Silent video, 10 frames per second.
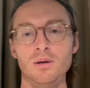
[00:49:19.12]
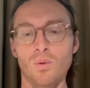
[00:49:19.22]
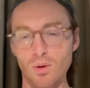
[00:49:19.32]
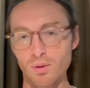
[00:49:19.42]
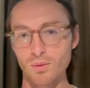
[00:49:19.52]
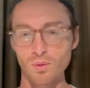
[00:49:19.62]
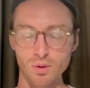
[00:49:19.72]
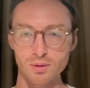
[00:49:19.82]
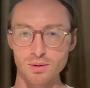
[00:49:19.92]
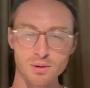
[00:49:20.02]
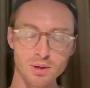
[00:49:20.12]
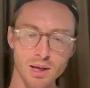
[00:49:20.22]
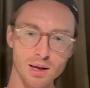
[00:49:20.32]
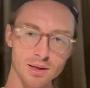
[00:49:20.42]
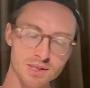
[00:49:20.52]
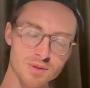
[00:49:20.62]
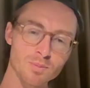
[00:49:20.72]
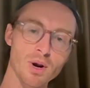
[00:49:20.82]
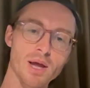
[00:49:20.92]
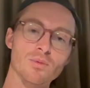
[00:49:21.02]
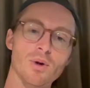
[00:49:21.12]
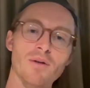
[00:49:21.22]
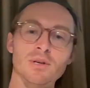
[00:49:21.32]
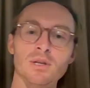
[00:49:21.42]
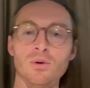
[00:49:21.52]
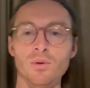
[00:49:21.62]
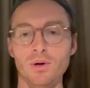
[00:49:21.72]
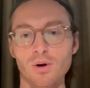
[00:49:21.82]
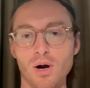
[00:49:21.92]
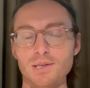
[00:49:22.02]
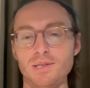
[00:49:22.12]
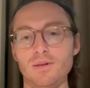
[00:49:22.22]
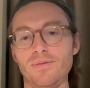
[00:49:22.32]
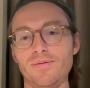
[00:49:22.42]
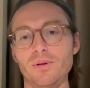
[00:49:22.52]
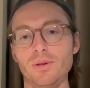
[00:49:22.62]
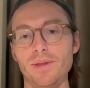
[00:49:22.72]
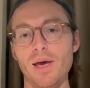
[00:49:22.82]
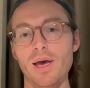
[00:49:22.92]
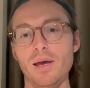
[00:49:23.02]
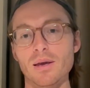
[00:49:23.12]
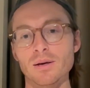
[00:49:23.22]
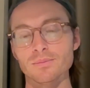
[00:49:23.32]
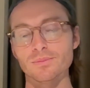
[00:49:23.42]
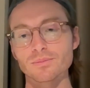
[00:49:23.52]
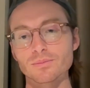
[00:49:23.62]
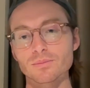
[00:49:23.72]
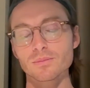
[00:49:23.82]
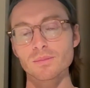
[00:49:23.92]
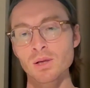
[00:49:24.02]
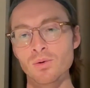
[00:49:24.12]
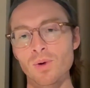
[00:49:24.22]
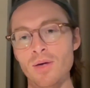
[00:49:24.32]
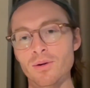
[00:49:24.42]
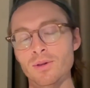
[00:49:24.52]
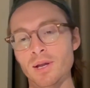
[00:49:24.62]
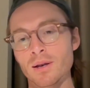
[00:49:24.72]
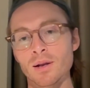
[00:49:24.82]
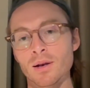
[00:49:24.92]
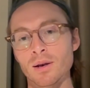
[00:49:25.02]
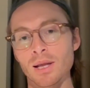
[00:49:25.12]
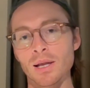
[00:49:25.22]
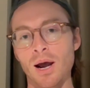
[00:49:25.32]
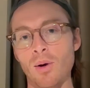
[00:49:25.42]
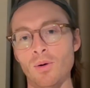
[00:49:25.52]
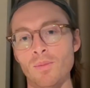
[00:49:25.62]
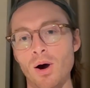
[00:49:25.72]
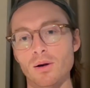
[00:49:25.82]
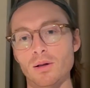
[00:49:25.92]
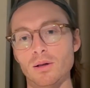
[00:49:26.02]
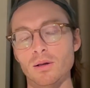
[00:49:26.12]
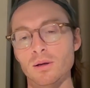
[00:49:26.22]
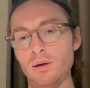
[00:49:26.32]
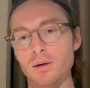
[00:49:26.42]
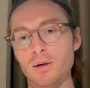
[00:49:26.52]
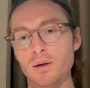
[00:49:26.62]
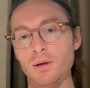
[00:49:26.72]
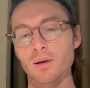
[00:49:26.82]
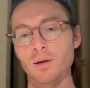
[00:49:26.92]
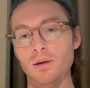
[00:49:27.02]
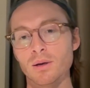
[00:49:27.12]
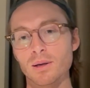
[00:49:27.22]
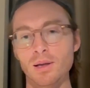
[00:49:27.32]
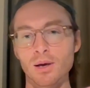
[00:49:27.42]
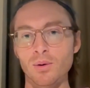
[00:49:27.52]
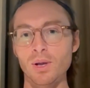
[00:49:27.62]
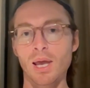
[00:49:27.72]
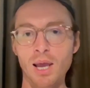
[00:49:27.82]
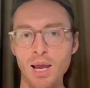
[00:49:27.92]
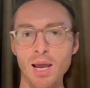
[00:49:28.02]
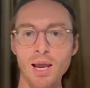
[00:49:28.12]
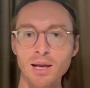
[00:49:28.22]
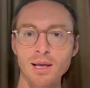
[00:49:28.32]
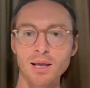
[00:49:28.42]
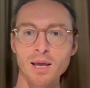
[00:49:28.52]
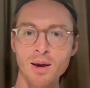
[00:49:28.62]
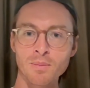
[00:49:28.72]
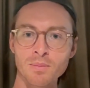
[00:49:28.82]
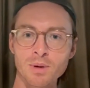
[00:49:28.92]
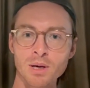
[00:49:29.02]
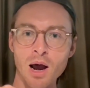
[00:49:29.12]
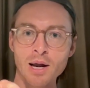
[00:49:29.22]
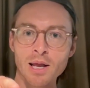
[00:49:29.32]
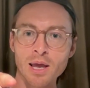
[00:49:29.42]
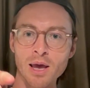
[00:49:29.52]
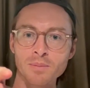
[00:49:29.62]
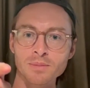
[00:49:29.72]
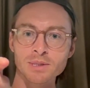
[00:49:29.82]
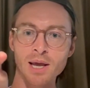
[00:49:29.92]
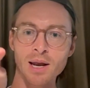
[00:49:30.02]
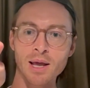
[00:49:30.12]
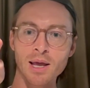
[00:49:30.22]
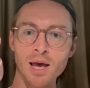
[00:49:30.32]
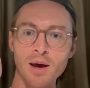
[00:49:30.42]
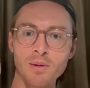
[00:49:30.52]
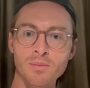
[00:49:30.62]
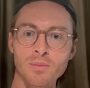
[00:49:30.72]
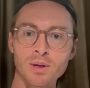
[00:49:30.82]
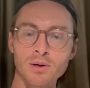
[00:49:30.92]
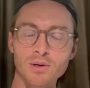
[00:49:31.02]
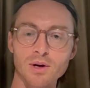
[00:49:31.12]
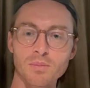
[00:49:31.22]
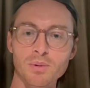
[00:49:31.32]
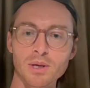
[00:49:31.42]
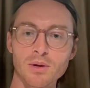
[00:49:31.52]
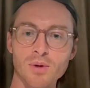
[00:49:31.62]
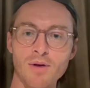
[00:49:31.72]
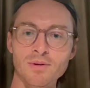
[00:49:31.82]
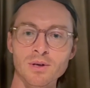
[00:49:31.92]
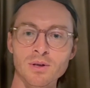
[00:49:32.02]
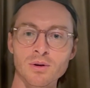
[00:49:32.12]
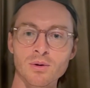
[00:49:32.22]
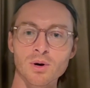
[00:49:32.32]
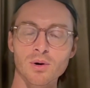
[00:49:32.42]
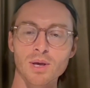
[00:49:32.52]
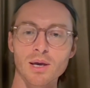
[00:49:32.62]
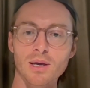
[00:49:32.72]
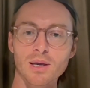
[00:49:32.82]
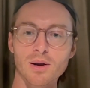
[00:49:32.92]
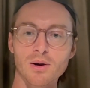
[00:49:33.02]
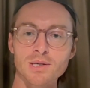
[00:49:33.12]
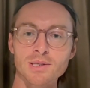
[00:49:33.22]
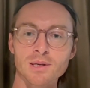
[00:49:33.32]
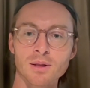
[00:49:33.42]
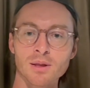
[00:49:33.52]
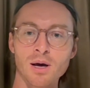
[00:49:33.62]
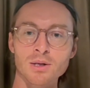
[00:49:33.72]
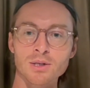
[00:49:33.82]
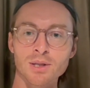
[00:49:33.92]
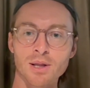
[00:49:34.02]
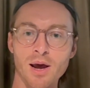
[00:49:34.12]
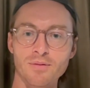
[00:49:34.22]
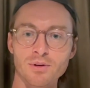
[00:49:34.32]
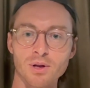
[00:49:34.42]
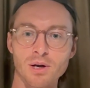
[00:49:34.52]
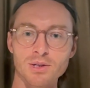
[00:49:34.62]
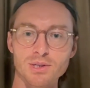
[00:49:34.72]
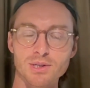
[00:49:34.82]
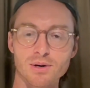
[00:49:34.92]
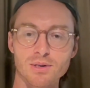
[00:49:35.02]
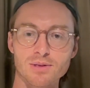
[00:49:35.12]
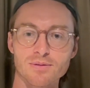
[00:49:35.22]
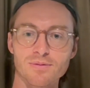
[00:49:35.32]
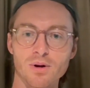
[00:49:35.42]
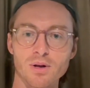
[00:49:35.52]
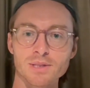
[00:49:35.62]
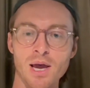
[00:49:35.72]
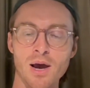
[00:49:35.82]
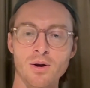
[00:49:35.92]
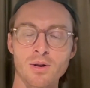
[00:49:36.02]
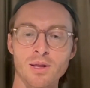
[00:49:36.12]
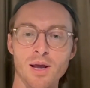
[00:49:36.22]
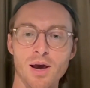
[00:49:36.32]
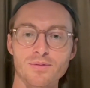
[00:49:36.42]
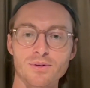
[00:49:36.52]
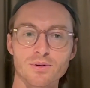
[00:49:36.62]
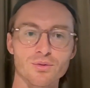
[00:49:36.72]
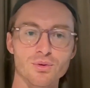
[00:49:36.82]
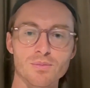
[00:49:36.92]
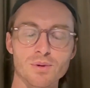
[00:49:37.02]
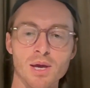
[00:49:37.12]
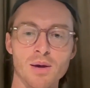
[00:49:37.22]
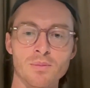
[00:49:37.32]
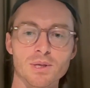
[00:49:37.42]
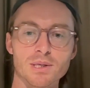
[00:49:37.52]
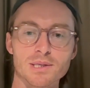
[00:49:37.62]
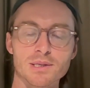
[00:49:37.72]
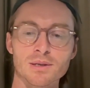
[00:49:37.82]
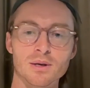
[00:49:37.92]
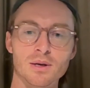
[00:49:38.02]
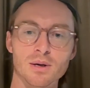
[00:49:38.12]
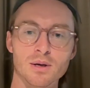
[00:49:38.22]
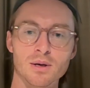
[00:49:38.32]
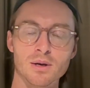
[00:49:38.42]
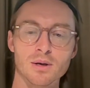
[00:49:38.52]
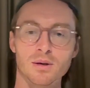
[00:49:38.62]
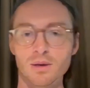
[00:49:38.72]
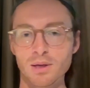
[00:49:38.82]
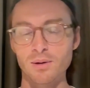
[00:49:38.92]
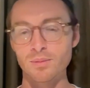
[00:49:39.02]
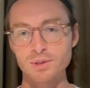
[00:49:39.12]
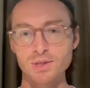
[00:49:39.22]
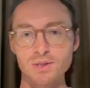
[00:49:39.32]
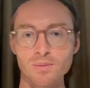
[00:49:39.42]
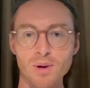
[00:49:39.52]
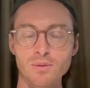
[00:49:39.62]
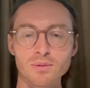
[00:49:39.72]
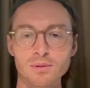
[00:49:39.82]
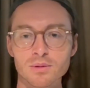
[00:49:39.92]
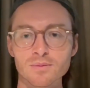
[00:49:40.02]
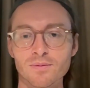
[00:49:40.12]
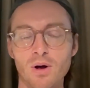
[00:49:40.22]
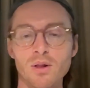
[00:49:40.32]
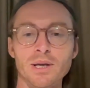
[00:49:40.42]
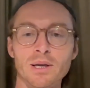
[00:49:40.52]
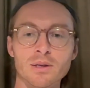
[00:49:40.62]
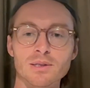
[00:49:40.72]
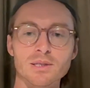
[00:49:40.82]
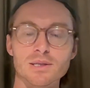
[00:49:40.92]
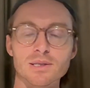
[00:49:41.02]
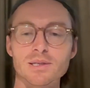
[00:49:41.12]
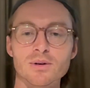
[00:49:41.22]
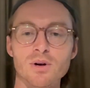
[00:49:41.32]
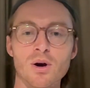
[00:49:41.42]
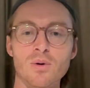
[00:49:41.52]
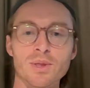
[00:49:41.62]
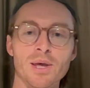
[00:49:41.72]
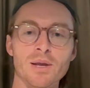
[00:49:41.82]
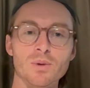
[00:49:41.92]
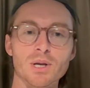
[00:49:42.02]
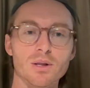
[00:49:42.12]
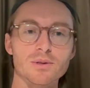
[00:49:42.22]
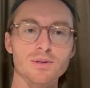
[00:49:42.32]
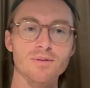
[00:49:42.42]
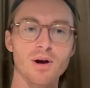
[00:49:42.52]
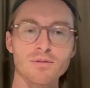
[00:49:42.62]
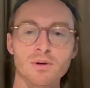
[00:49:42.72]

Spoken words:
or spread revenue across the full day, rather than in our model, 8 a.m., 9 a.m., 10 a.m., here's our peak revenue. Okay, it carries into lunch, and then after lunch it starts to fall down, and then after 3 p.m. it's just about falling to zero, and then we close at 5.